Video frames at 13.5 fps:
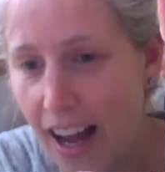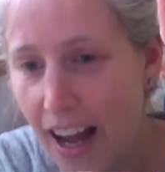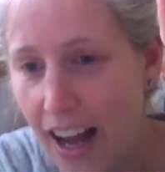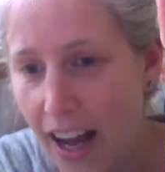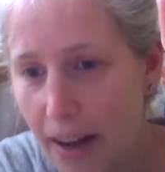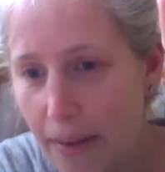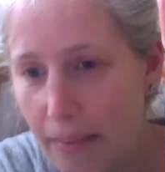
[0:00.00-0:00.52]

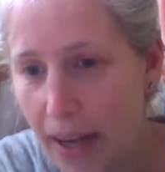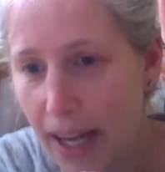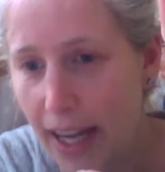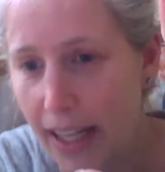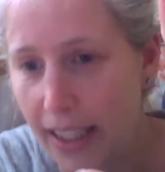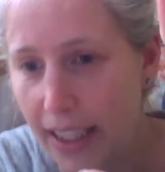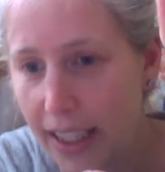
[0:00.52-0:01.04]

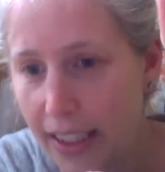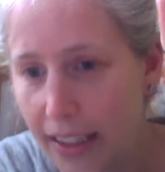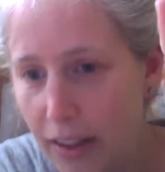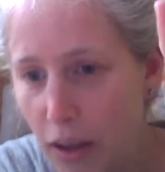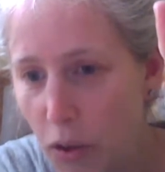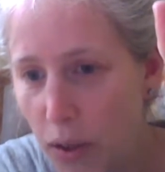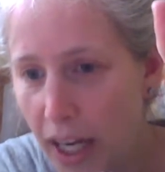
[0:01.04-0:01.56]
And he
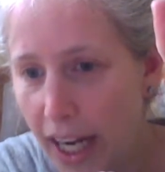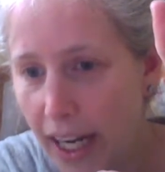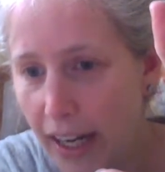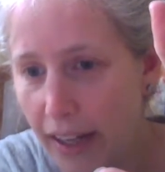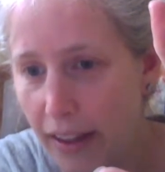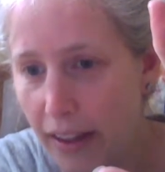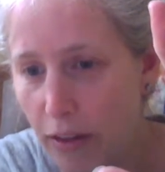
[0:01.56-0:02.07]
did
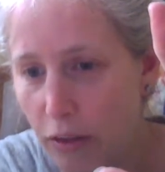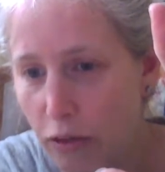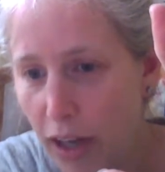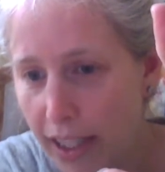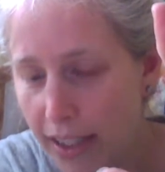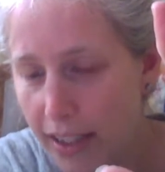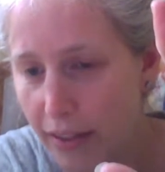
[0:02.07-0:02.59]
okay the
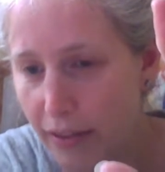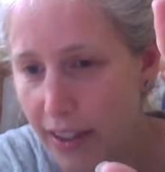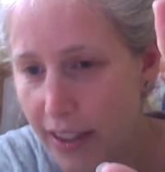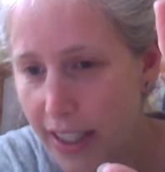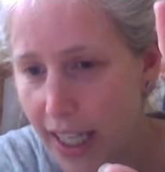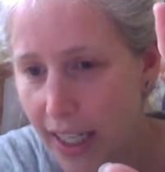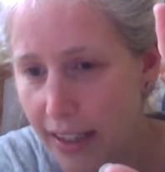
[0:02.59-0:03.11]
rest of the
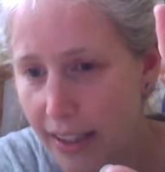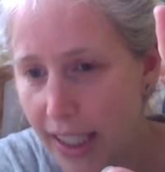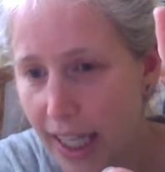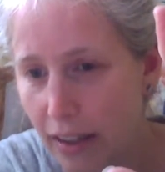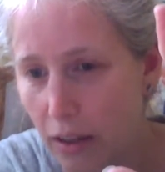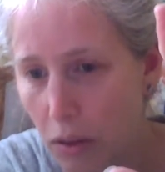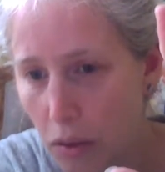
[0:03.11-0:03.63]
day because he
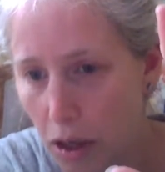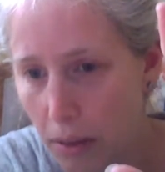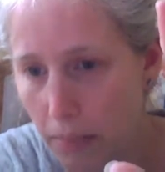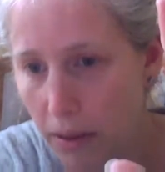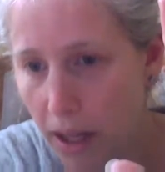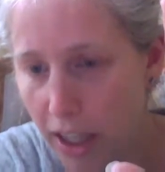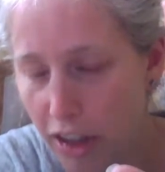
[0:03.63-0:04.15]
had a low
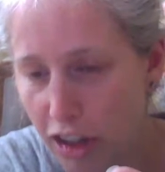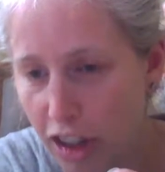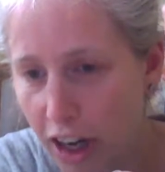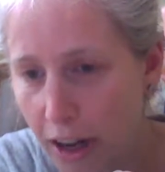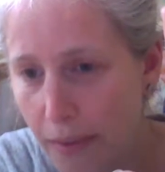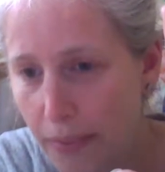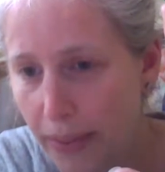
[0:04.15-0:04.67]
carb lunch.
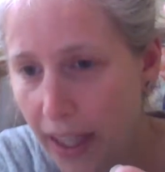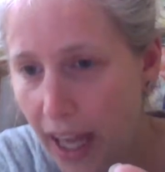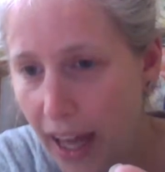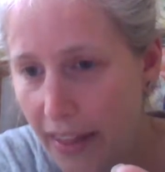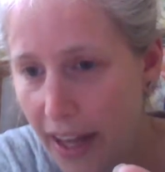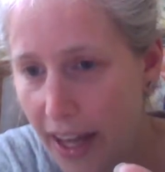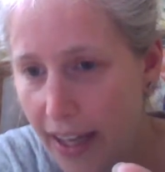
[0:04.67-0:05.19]

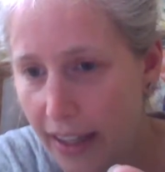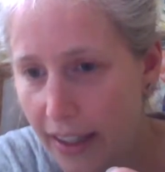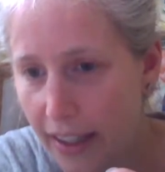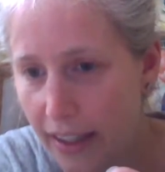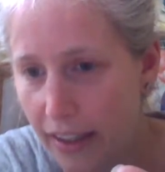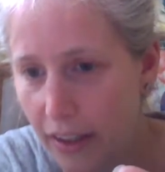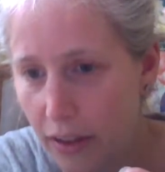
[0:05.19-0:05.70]
And then
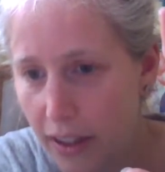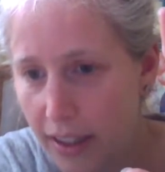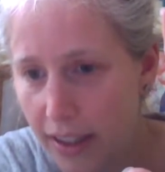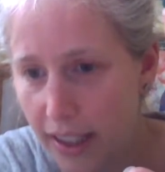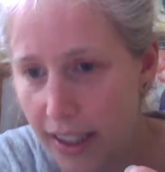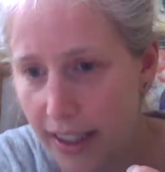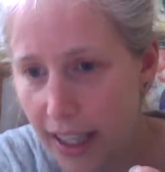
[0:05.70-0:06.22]
you could
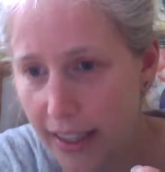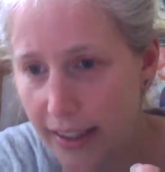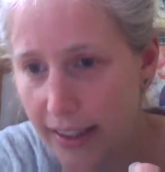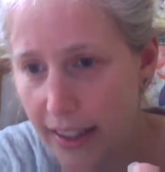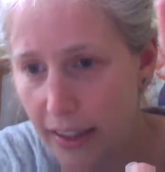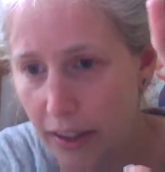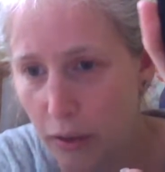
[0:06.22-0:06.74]
see that
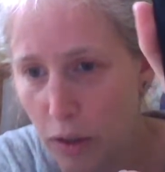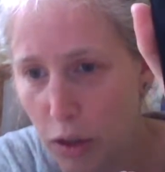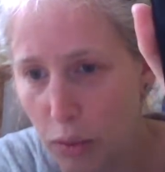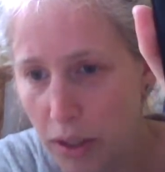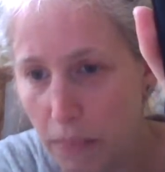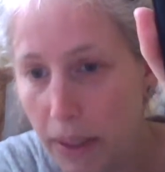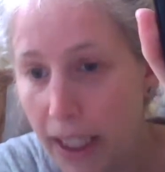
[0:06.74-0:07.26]
dinner, which
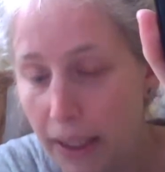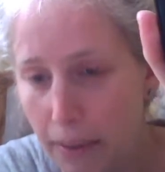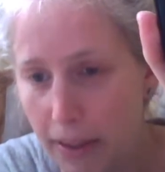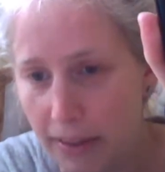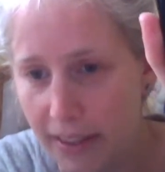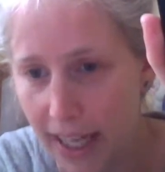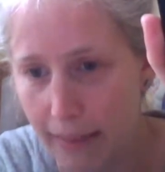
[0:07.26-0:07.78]
was a peanut
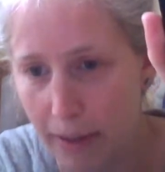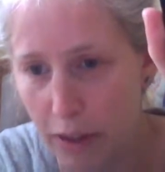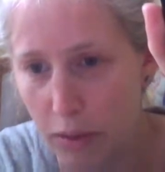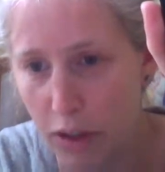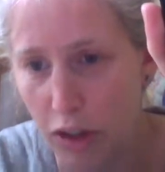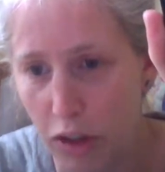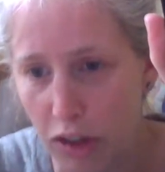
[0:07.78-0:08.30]
butter
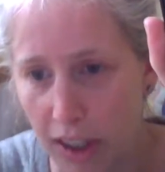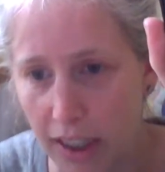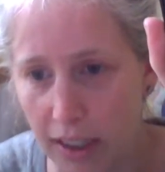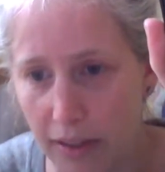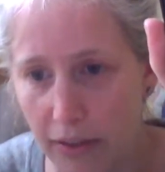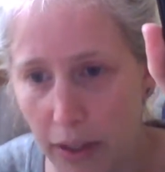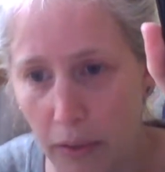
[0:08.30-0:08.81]
sandwich, which usually he
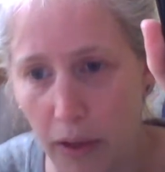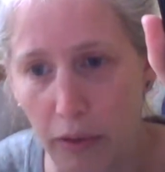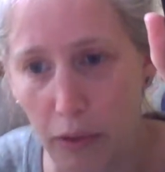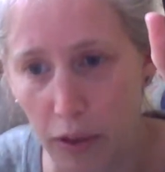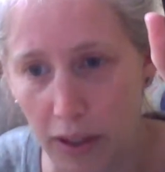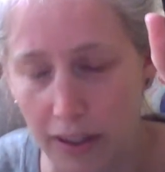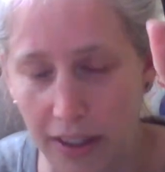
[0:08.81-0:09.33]
does very well
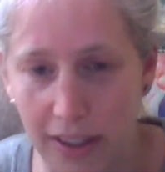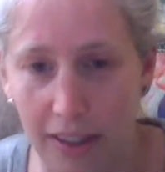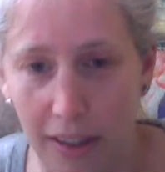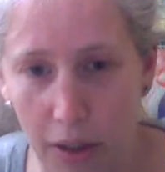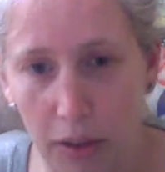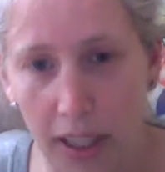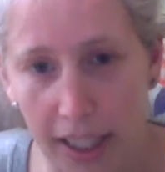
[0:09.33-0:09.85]
for because it's
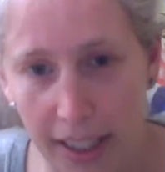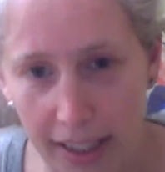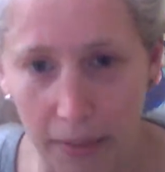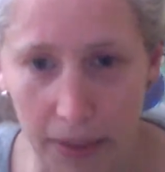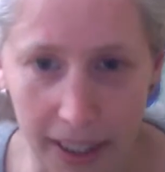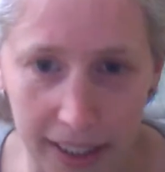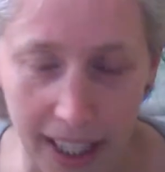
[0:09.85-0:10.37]
low
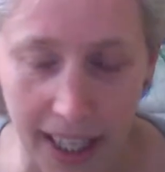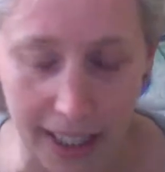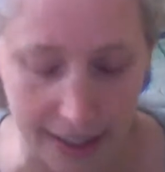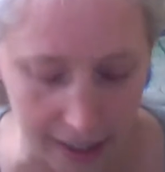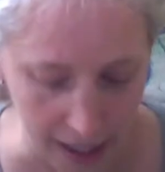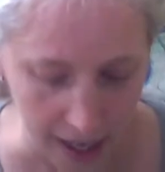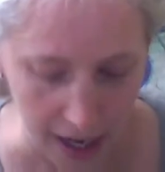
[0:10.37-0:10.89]
glycemic
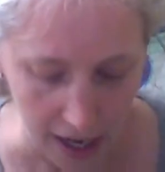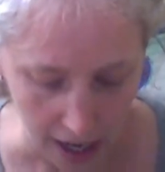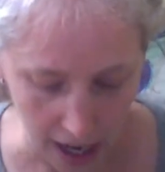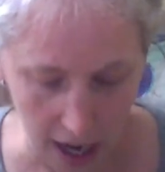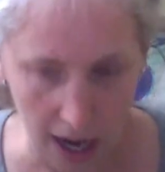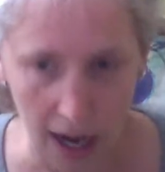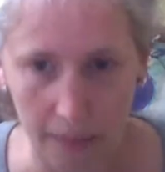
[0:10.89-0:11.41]
index.
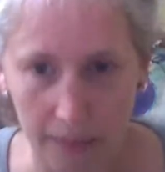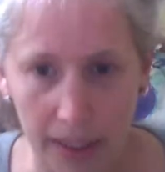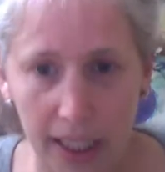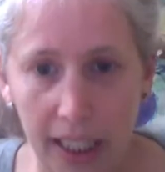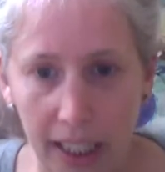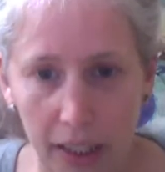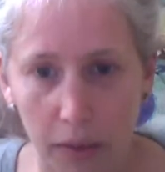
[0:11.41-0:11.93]

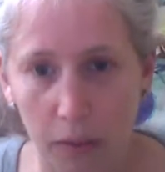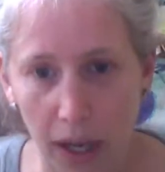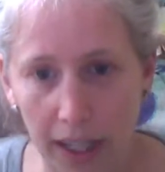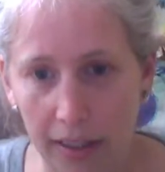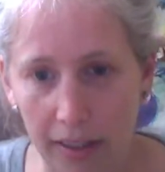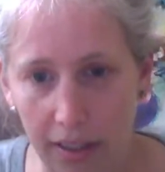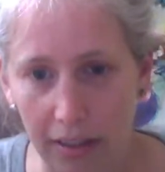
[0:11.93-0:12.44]
He
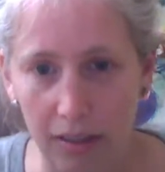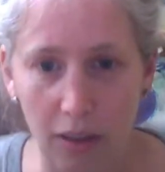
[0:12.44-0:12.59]
went